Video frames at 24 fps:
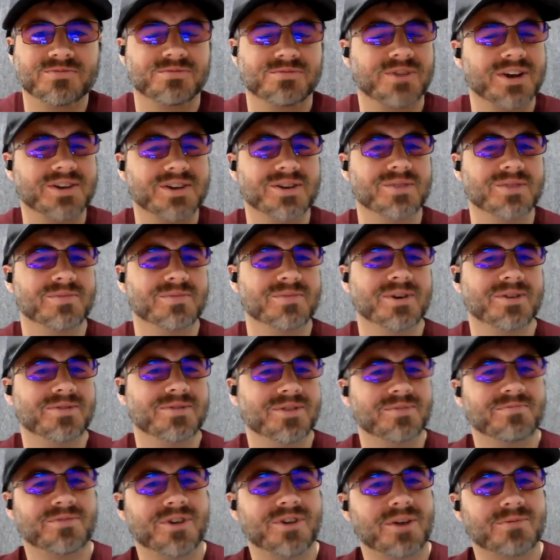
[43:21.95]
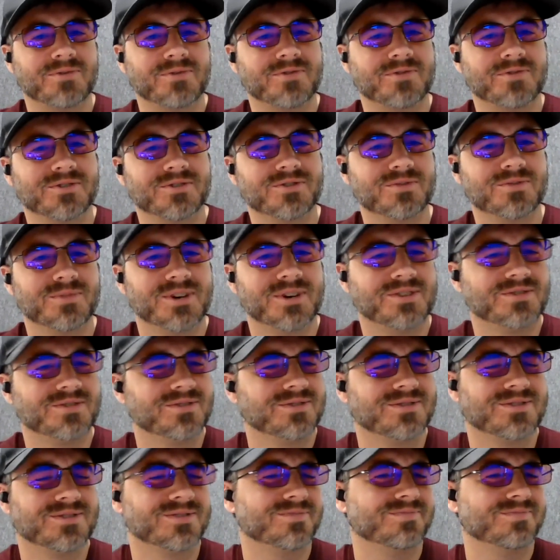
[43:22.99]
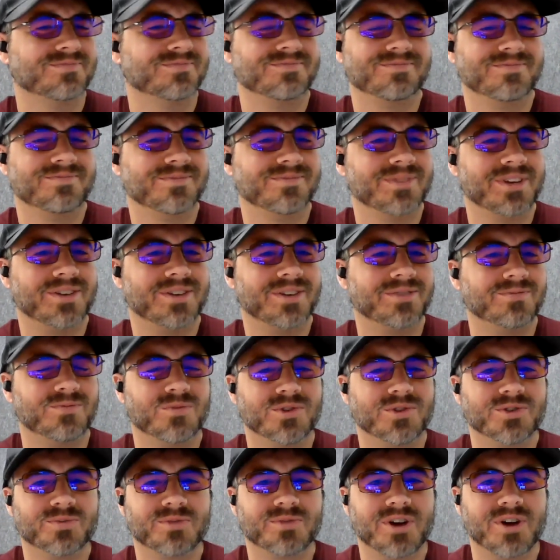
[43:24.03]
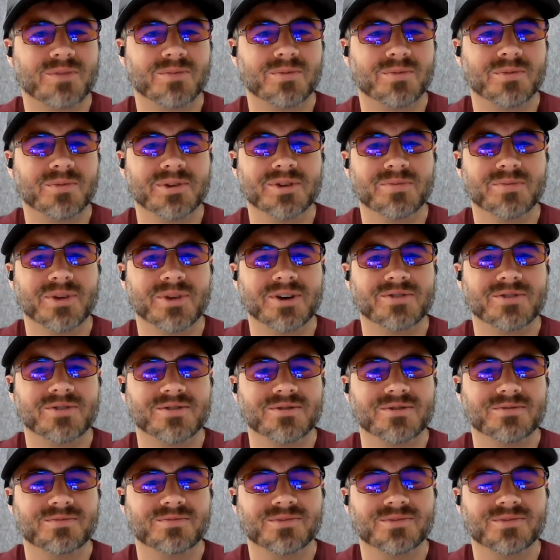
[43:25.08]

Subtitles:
write about the prompt for 2 pages, and one's probably about you.